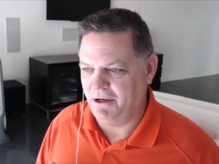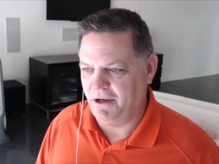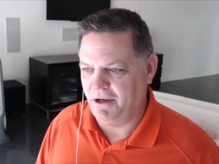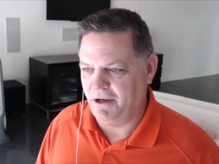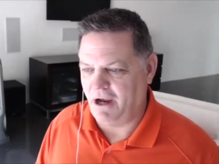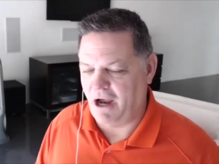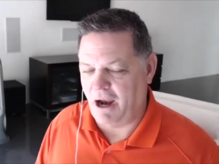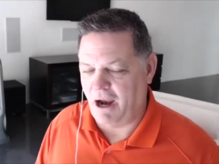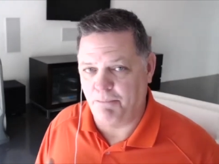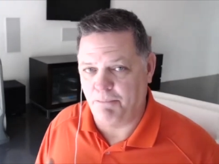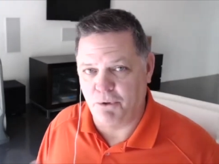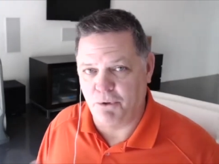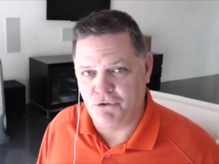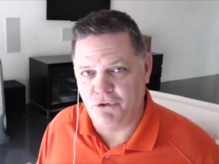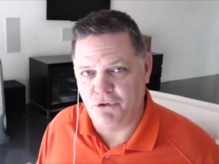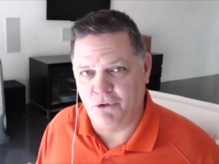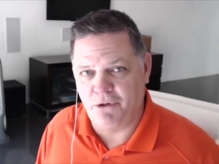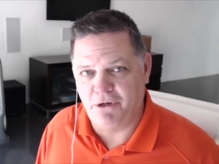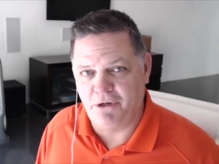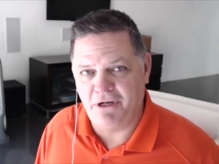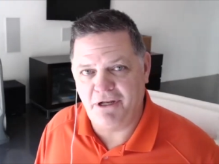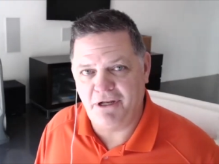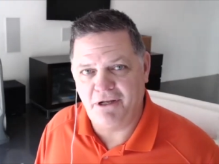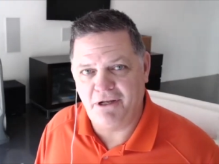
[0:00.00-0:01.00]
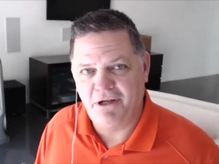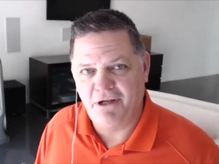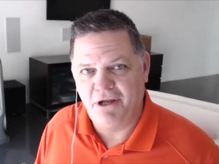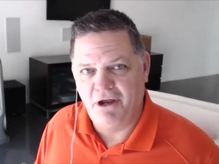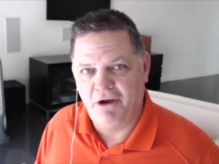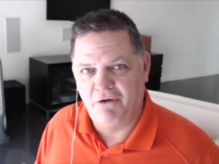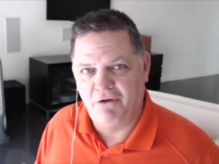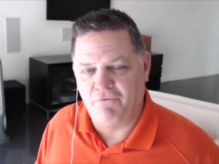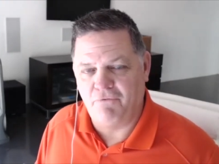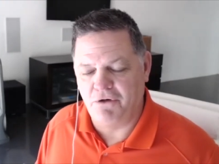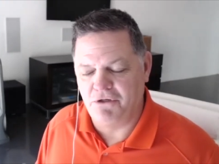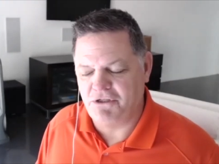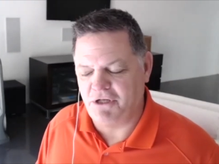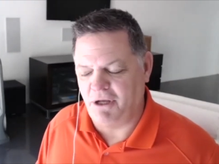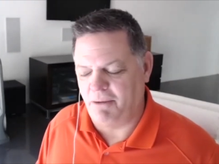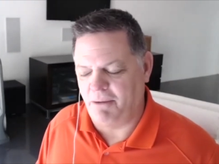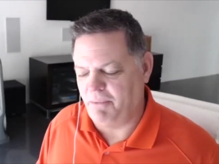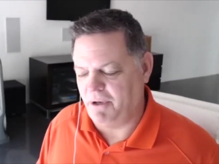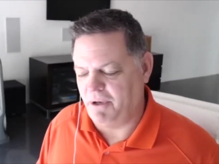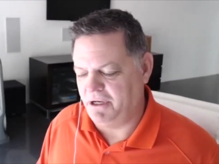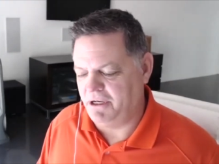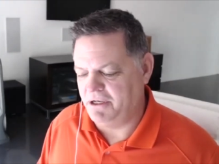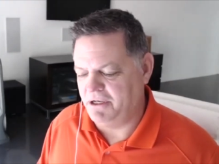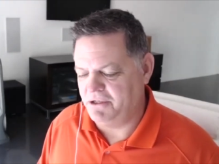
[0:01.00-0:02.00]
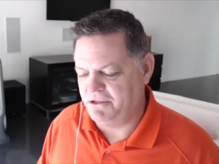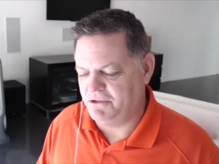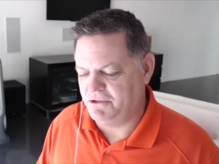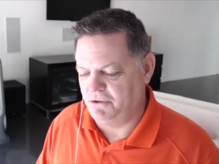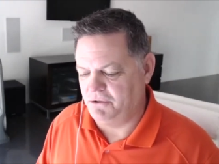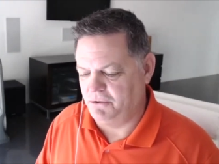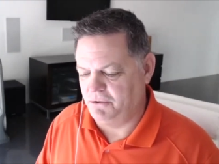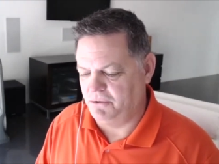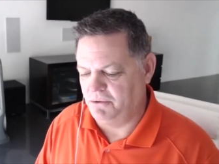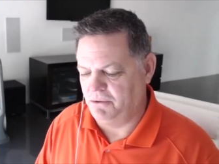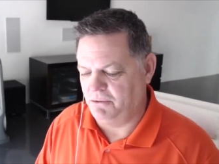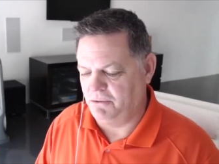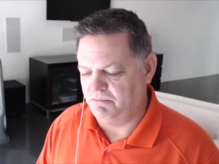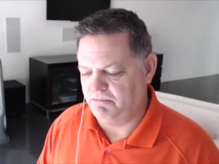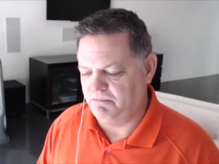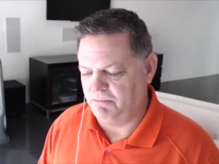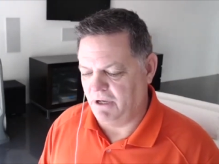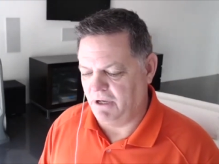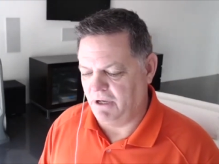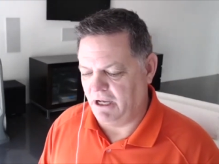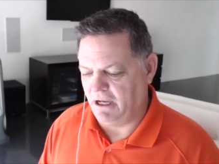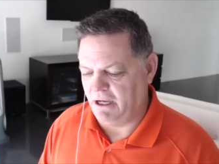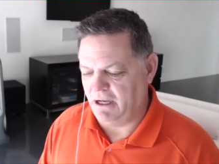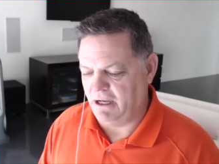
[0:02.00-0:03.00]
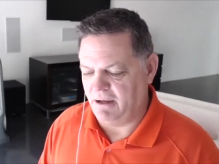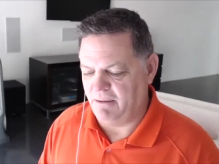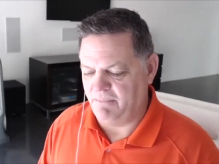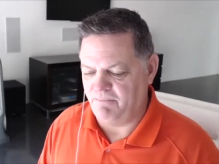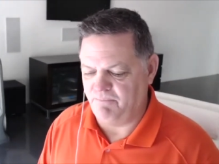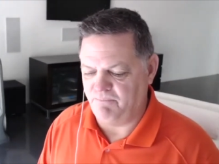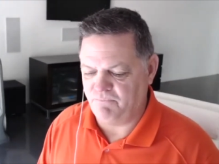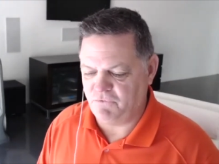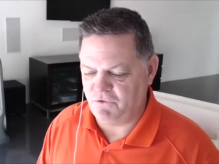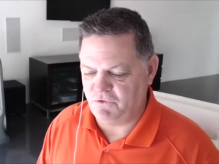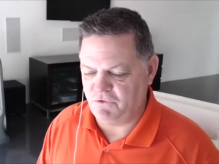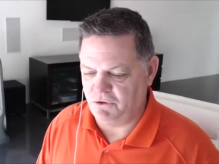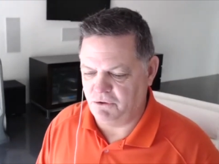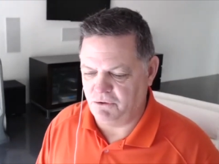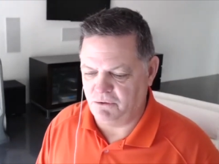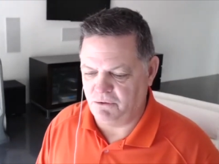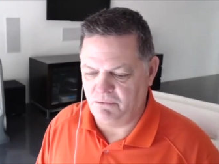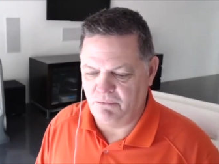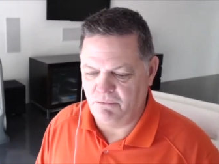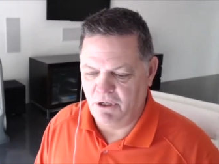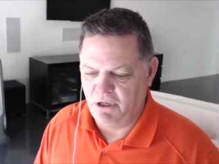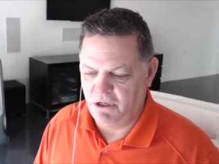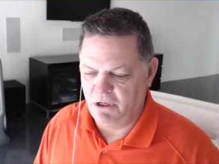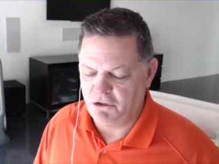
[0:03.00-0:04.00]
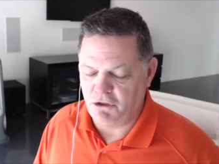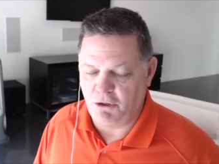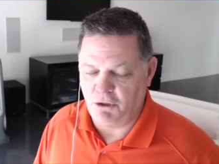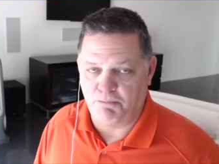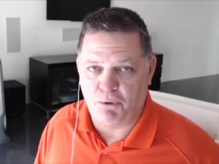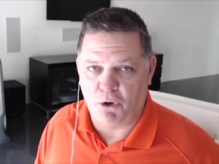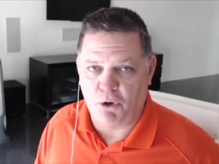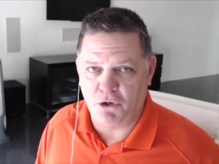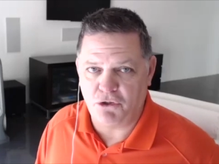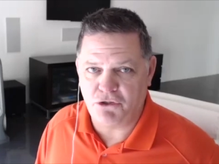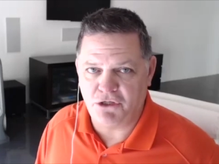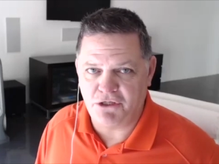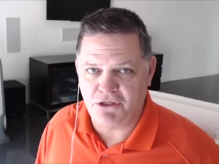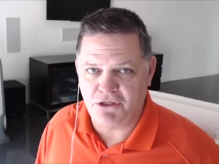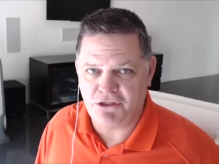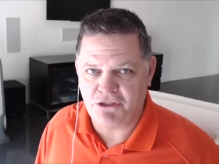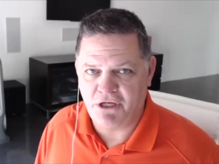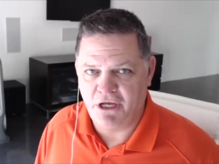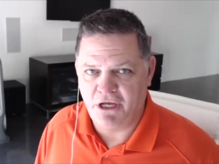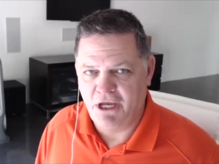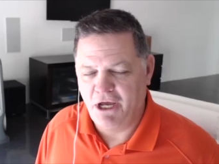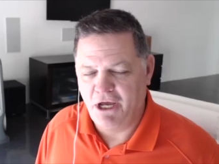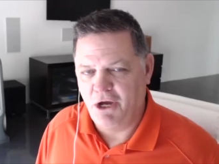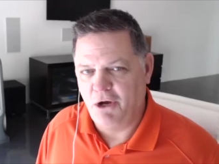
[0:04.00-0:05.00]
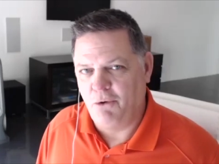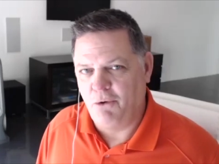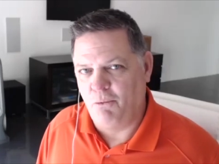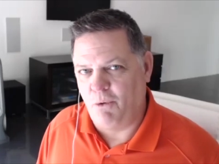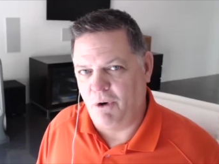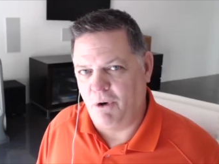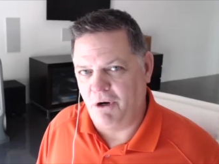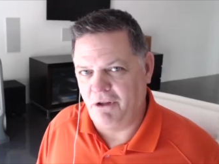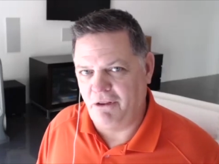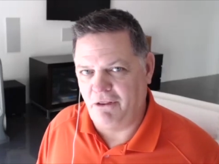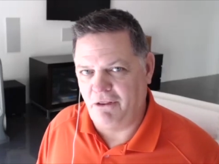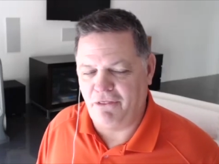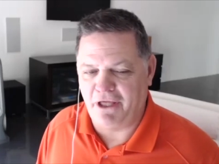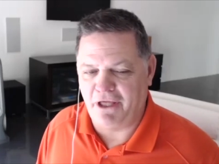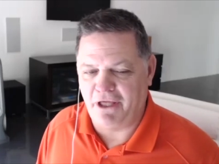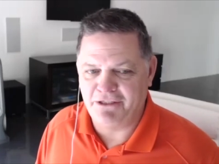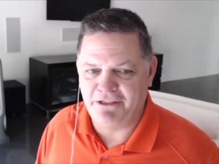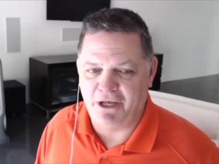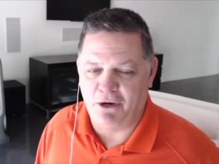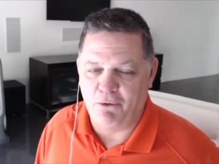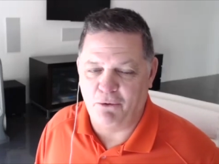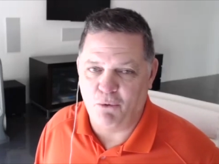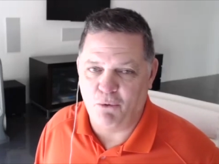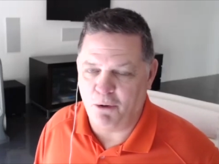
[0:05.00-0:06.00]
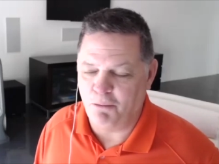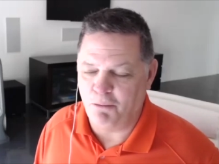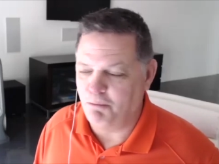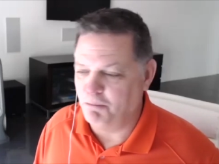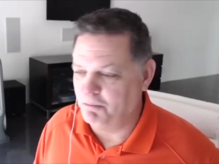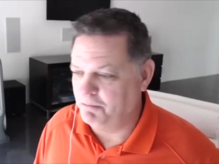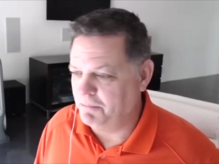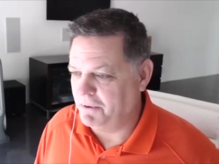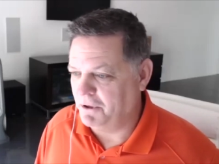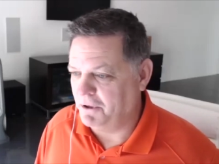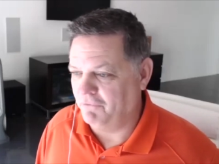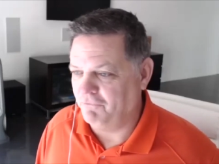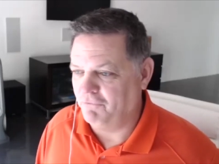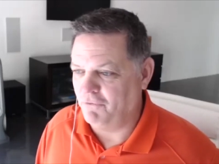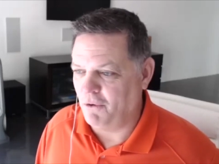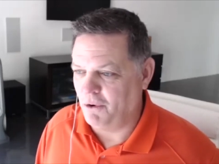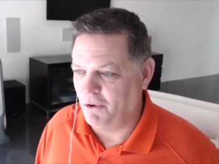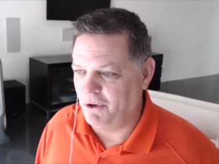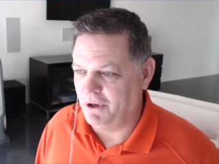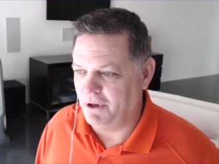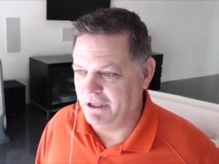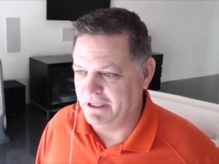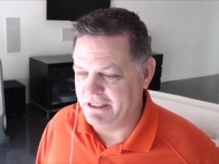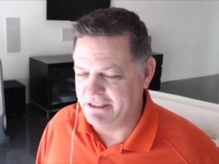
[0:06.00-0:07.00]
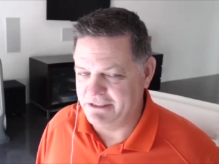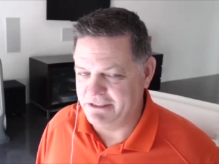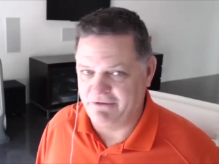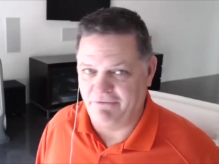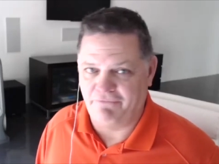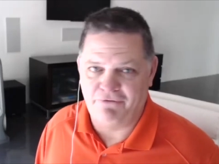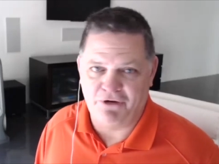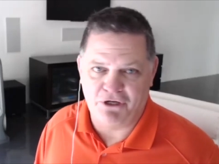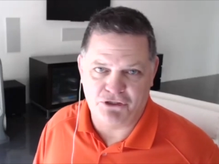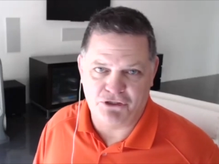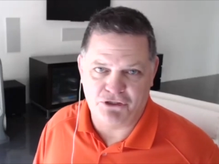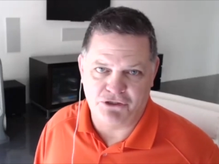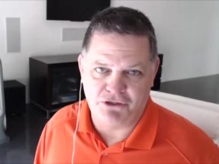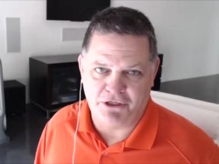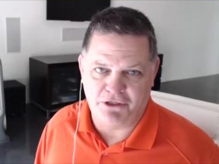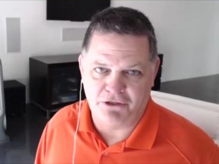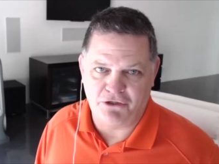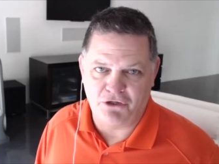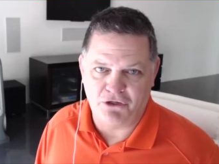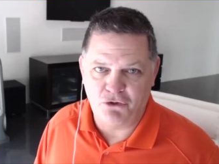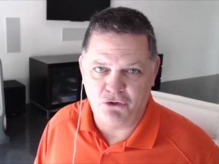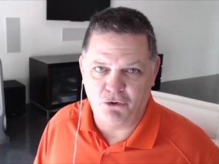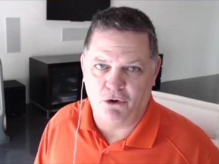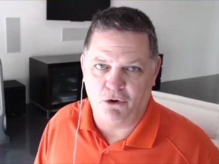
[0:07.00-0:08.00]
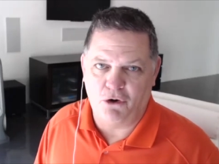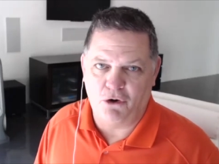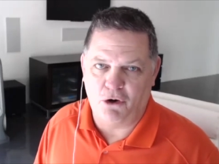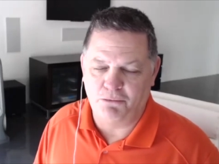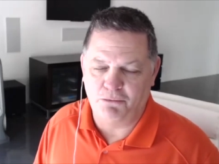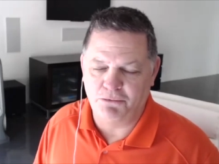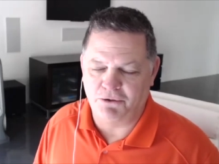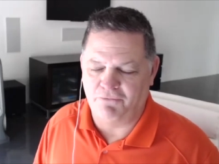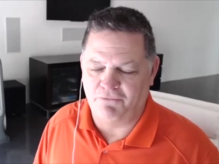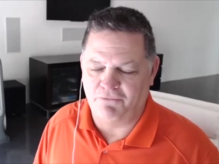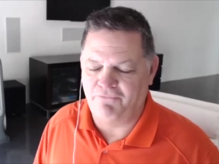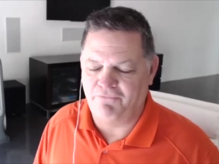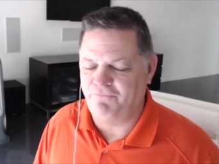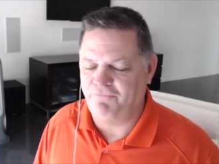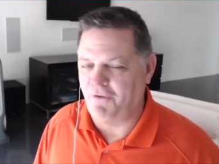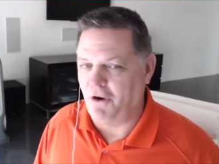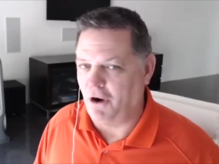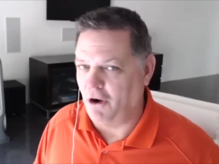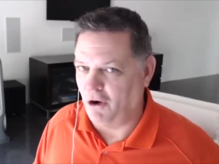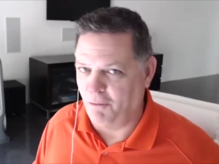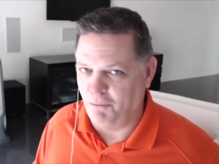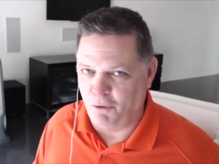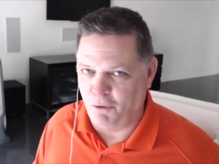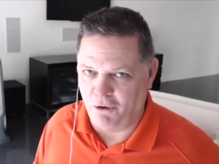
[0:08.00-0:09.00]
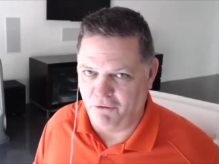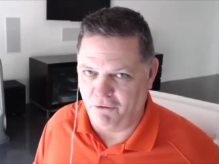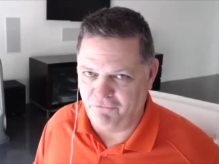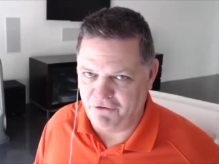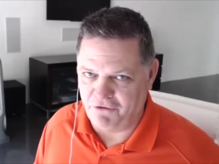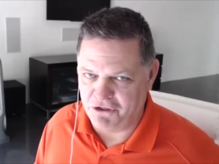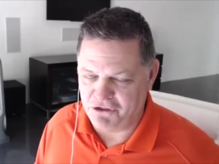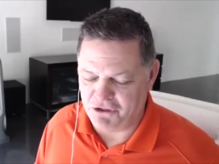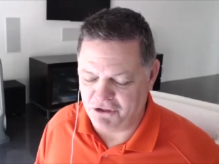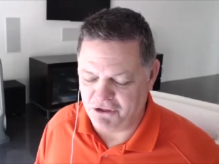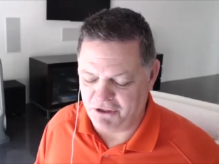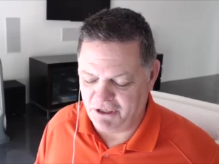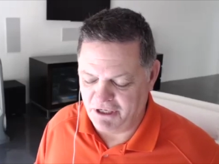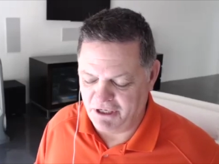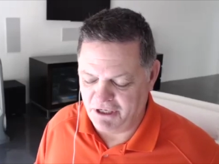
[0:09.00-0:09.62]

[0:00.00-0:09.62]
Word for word: opportunity for somebody to um, to to purchase, one of the things they weren't built for is efficiency. The newer homes are far more efficient,